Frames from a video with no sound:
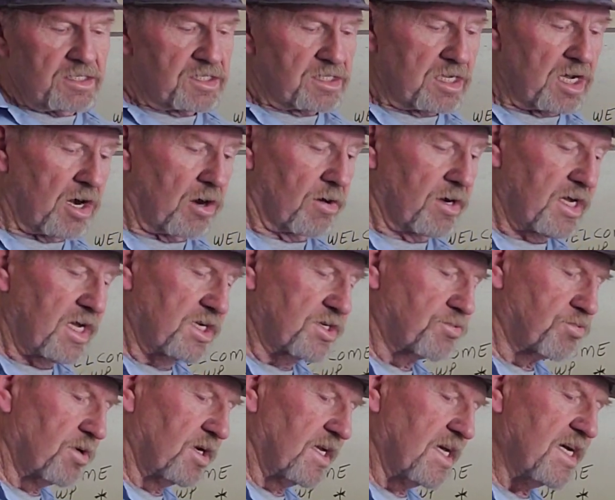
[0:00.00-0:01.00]
So it's
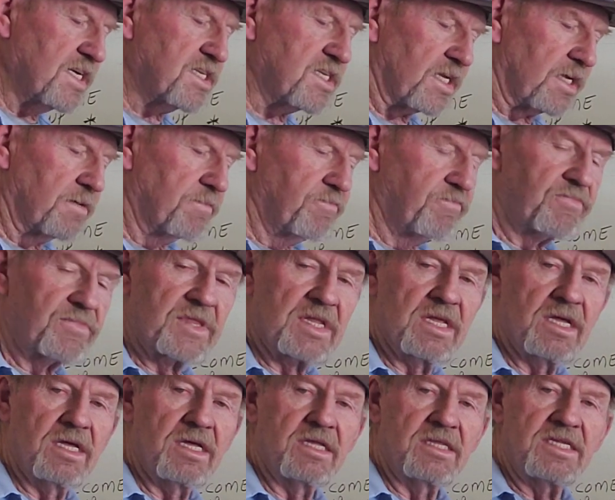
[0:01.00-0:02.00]
real easy.
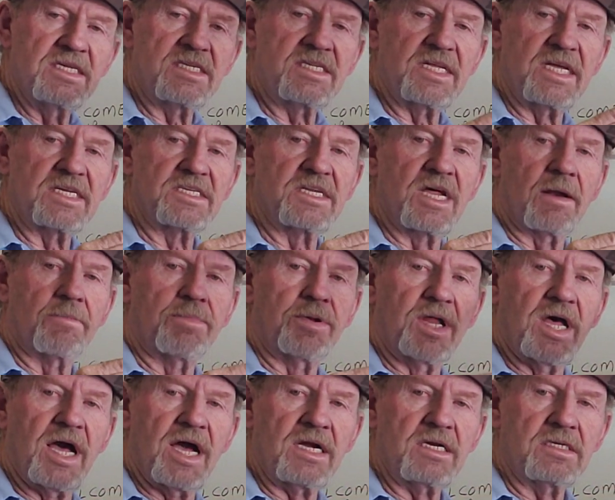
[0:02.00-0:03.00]
This thing's
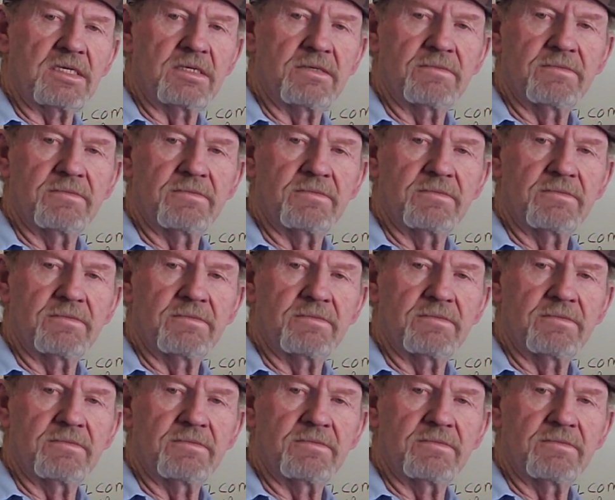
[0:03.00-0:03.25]
unplugged,